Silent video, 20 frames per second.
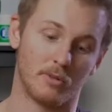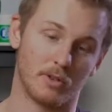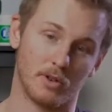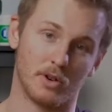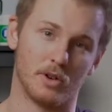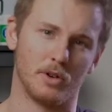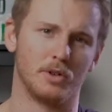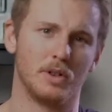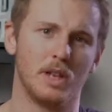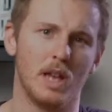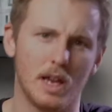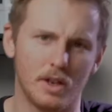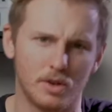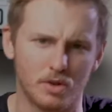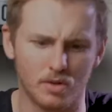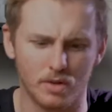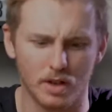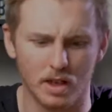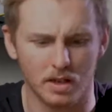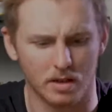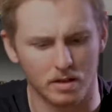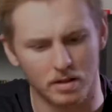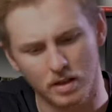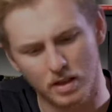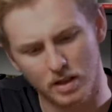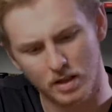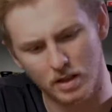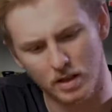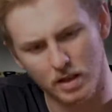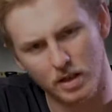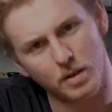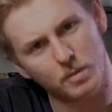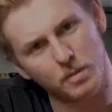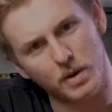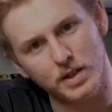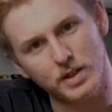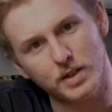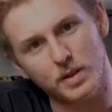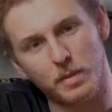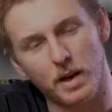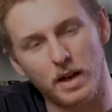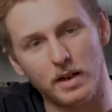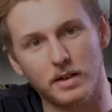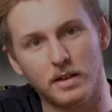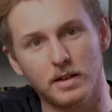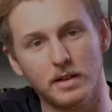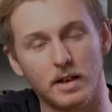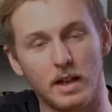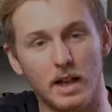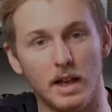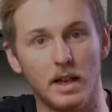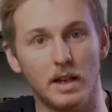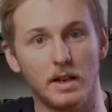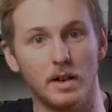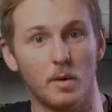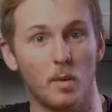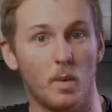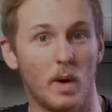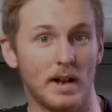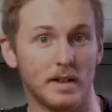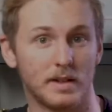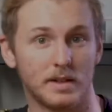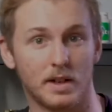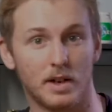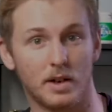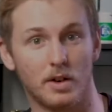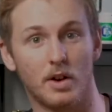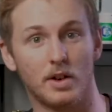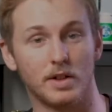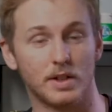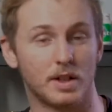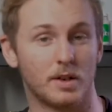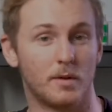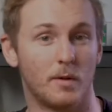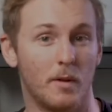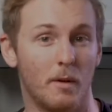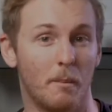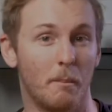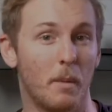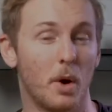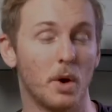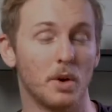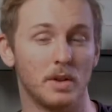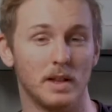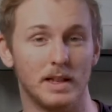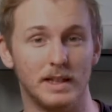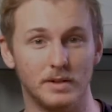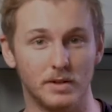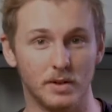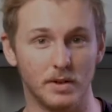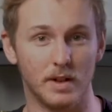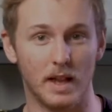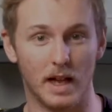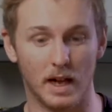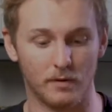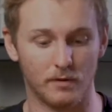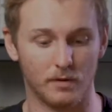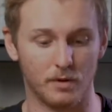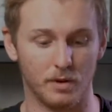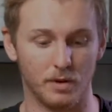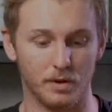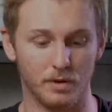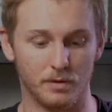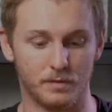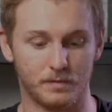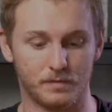will go, yeah, sure thing. Press the button and away it's gonna go. It's gonna remotely do that for you.